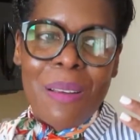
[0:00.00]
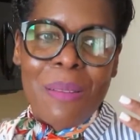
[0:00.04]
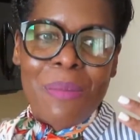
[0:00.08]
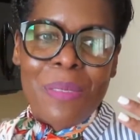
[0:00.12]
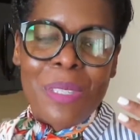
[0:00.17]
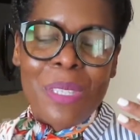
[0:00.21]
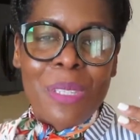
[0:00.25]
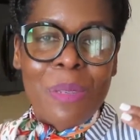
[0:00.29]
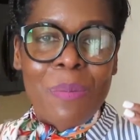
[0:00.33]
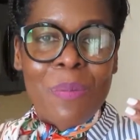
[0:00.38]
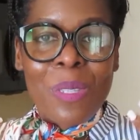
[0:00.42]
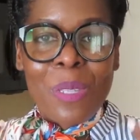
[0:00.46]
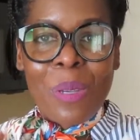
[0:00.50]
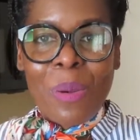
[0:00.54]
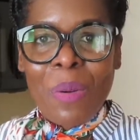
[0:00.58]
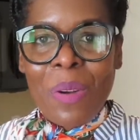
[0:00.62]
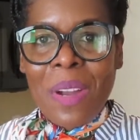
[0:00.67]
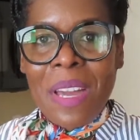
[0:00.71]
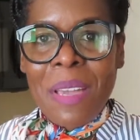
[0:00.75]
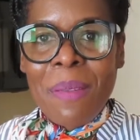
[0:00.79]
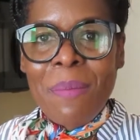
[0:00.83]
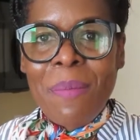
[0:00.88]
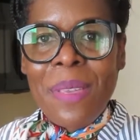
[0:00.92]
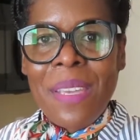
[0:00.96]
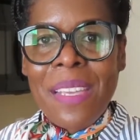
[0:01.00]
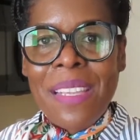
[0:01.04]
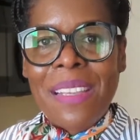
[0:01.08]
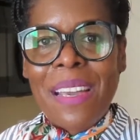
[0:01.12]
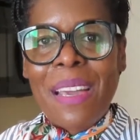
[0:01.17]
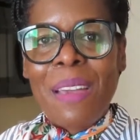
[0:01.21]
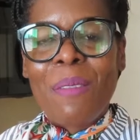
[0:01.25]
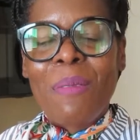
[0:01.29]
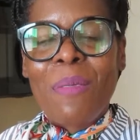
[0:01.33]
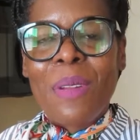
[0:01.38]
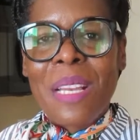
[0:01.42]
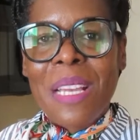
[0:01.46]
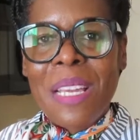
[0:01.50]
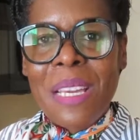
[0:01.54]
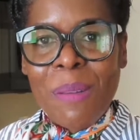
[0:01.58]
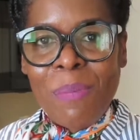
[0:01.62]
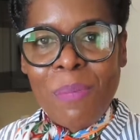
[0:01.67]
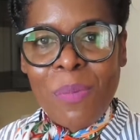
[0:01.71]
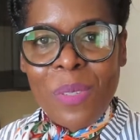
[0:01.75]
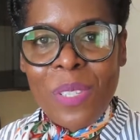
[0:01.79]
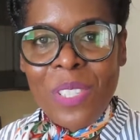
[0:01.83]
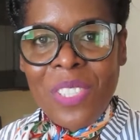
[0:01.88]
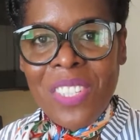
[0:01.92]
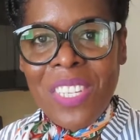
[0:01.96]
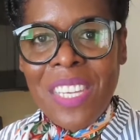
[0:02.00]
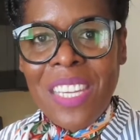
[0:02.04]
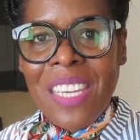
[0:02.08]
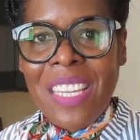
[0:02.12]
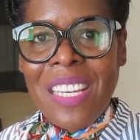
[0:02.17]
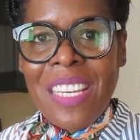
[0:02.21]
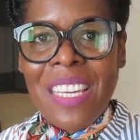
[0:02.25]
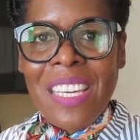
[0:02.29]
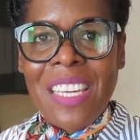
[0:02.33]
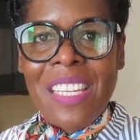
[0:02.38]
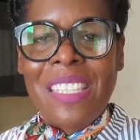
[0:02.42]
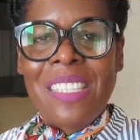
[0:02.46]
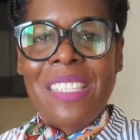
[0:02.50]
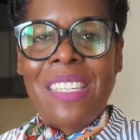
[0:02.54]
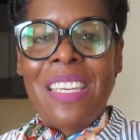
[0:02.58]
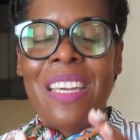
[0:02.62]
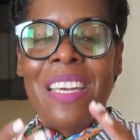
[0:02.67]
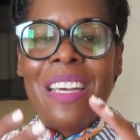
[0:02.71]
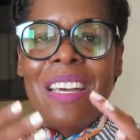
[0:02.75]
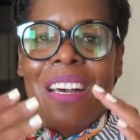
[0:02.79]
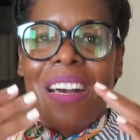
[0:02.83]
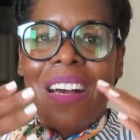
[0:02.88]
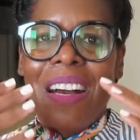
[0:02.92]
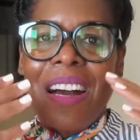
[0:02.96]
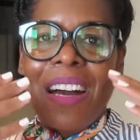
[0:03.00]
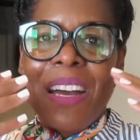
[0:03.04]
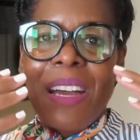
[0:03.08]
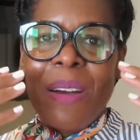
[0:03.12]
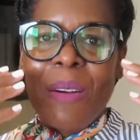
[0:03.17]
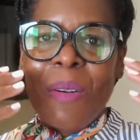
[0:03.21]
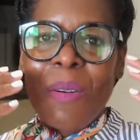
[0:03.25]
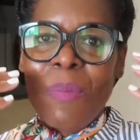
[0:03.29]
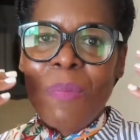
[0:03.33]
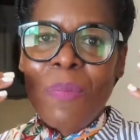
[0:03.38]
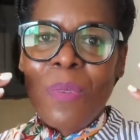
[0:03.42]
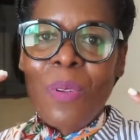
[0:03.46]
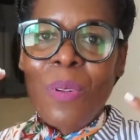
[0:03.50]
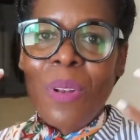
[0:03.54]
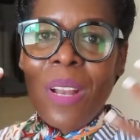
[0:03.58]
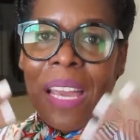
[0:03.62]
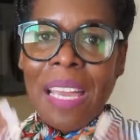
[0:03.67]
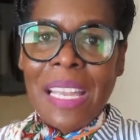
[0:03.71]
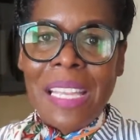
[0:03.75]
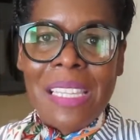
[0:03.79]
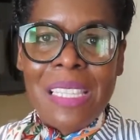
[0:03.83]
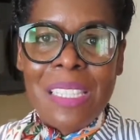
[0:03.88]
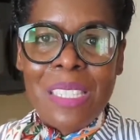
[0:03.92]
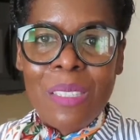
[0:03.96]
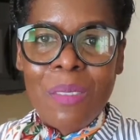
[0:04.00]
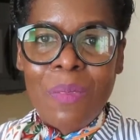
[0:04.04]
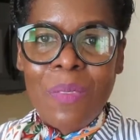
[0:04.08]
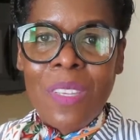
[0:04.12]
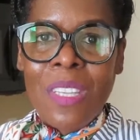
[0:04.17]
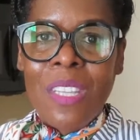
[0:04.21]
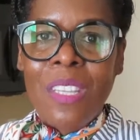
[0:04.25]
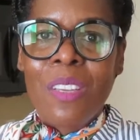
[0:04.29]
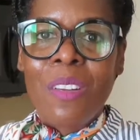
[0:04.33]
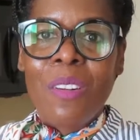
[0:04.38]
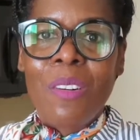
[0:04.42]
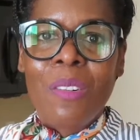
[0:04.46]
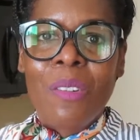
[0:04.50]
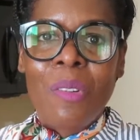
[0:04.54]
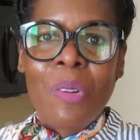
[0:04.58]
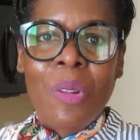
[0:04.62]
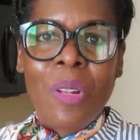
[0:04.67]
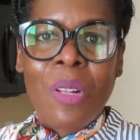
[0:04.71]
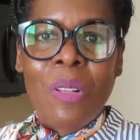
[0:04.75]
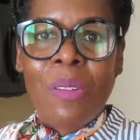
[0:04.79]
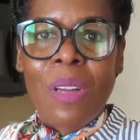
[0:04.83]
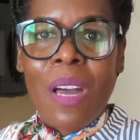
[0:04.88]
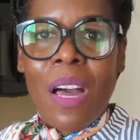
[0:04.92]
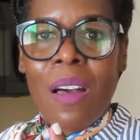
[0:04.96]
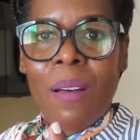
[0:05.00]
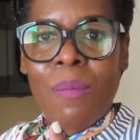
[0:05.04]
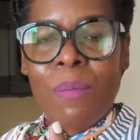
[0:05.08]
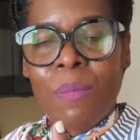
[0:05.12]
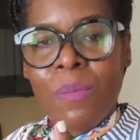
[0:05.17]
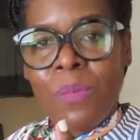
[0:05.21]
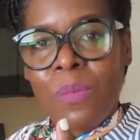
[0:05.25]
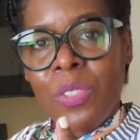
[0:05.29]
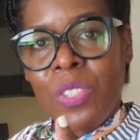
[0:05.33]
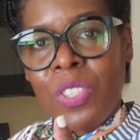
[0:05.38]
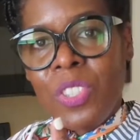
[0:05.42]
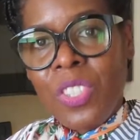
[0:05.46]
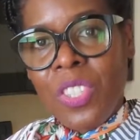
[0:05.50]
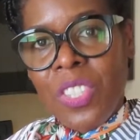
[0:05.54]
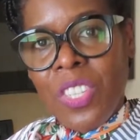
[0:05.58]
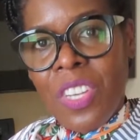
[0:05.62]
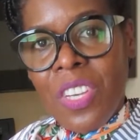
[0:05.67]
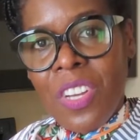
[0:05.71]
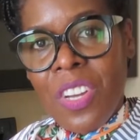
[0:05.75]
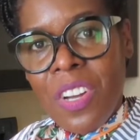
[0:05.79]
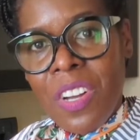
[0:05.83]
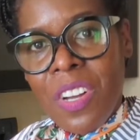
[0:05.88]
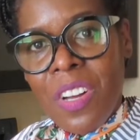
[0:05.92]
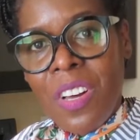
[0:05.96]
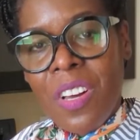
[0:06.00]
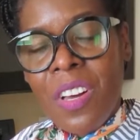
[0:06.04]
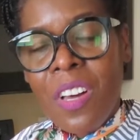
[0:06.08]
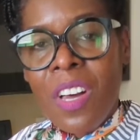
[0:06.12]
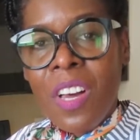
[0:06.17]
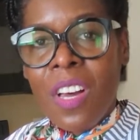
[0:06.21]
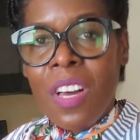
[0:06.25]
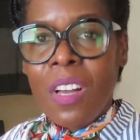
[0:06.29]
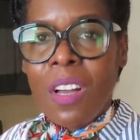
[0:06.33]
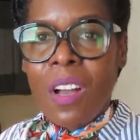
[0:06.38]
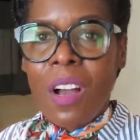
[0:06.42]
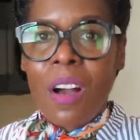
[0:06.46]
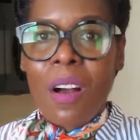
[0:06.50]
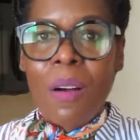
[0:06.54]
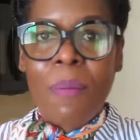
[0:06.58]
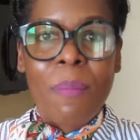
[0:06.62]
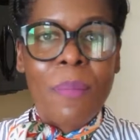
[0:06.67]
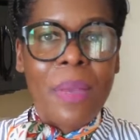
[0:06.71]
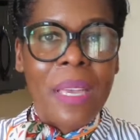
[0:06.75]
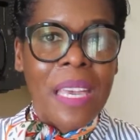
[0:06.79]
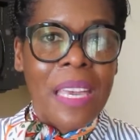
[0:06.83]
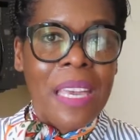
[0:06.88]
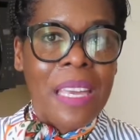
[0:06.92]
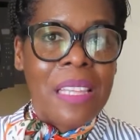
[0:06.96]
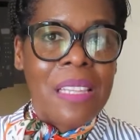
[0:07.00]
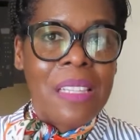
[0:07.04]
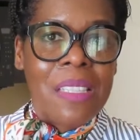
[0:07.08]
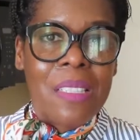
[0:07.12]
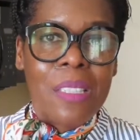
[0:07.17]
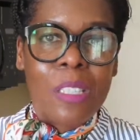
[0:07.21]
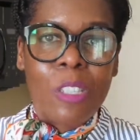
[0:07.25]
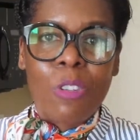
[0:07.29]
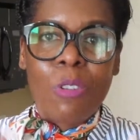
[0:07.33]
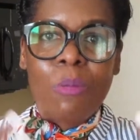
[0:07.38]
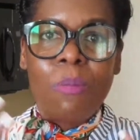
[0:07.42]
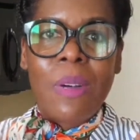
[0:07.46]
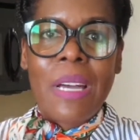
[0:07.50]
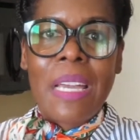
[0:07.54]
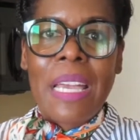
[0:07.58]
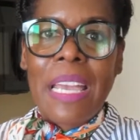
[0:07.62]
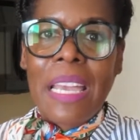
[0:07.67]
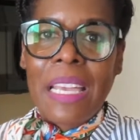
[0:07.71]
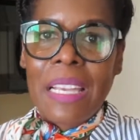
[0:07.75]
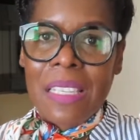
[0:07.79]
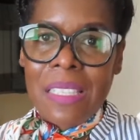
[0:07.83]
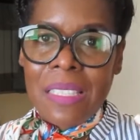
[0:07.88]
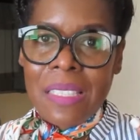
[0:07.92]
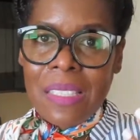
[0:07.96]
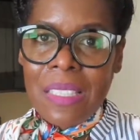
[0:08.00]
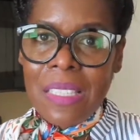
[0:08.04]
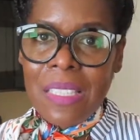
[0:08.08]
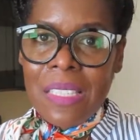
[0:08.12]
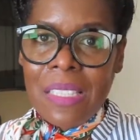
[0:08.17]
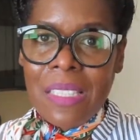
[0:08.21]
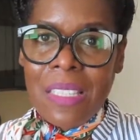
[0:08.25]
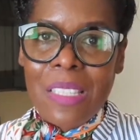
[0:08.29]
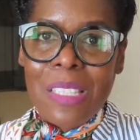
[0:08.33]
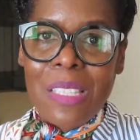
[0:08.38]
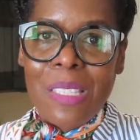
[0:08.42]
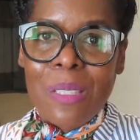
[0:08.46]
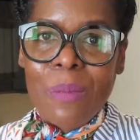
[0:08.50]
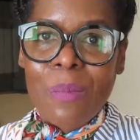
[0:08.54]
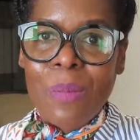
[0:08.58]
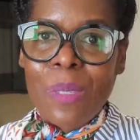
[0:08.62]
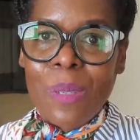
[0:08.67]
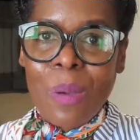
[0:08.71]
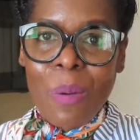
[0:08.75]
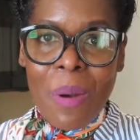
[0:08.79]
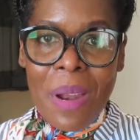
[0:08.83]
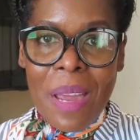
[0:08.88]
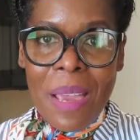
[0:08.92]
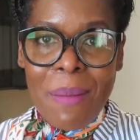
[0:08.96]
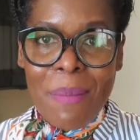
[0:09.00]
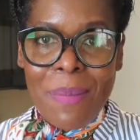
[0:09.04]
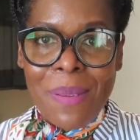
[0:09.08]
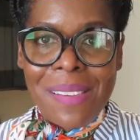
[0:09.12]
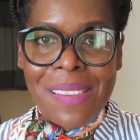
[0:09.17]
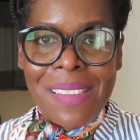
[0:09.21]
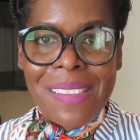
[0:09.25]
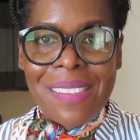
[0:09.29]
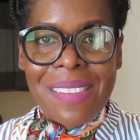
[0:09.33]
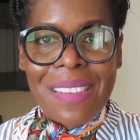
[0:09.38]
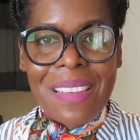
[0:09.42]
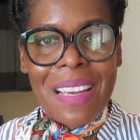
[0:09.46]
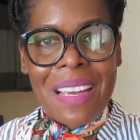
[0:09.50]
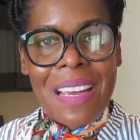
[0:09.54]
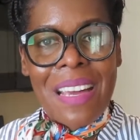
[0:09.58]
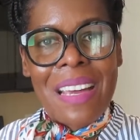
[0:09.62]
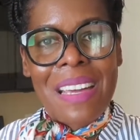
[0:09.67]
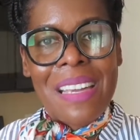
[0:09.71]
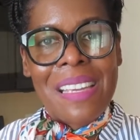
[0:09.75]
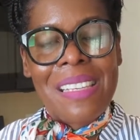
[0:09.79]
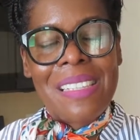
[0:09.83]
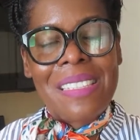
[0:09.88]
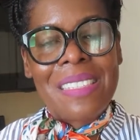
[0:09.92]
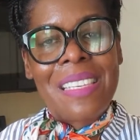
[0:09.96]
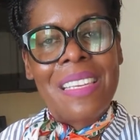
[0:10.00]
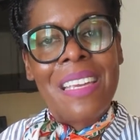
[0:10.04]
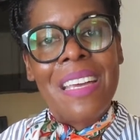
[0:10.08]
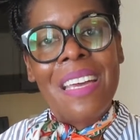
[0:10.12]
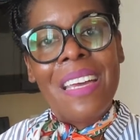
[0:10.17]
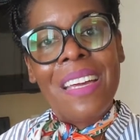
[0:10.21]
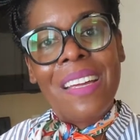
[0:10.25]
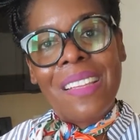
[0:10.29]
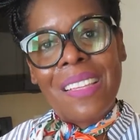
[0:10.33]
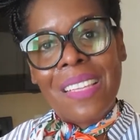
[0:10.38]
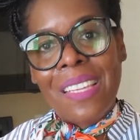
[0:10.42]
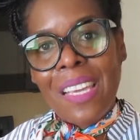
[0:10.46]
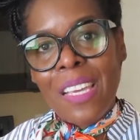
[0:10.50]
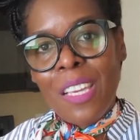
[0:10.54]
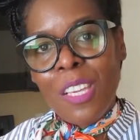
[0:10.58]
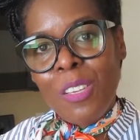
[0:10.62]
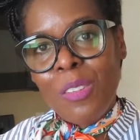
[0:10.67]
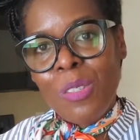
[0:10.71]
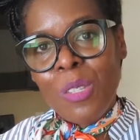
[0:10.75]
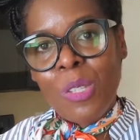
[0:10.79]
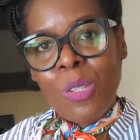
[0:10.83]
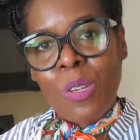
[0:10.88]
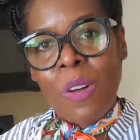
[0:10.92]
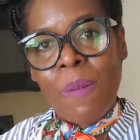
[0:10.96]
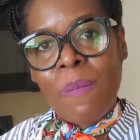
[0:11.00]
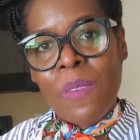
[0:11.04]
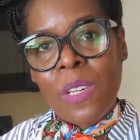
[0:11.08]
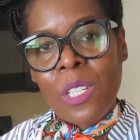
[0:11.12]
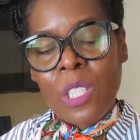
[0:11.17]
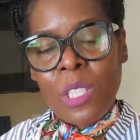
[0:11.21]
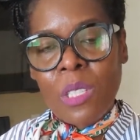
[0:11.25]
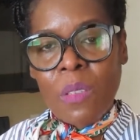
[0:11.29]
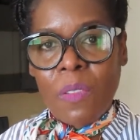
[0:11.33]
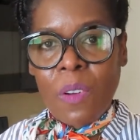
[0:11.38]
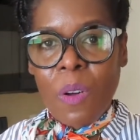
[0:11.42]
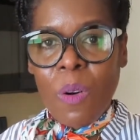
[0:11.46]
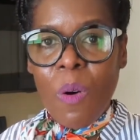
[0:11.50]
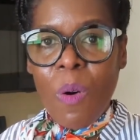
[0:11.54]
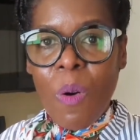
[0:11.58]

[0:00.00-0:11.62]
subscribing. I really appreciate it. I hope you like this video. Share, comment. To my existing subscribers, guys, thank you so much for